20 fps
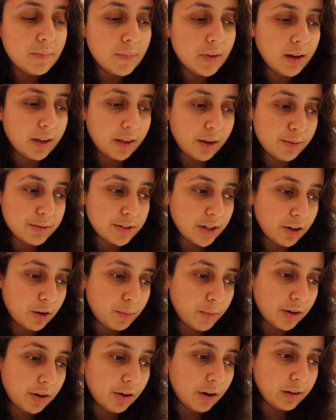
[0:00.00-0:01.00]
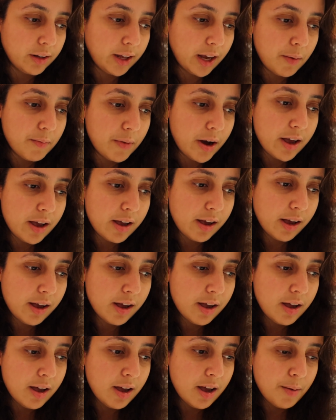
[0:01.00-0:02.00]
and I was like, oh my god, like my
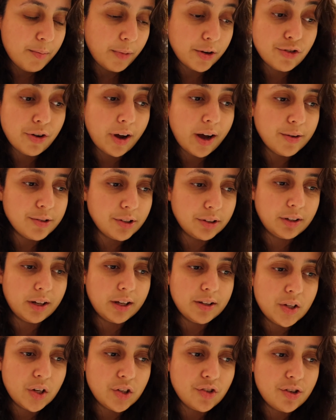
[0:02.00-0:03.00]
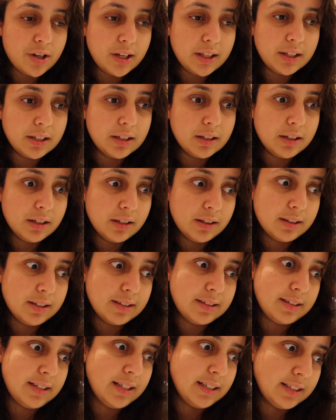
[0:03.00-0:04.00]
trousers are not touching the
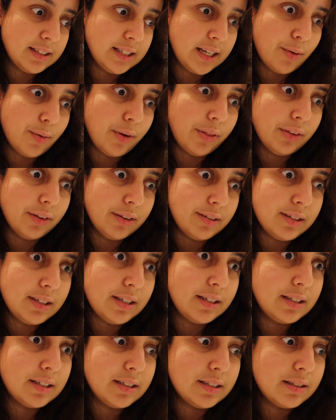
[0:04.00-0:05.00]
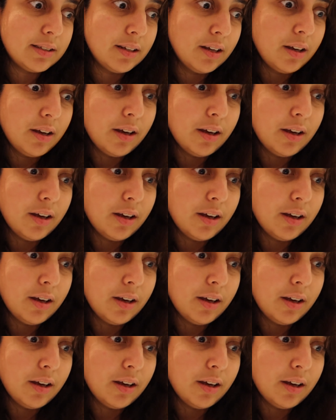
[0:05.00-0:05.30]
seats here, and the seats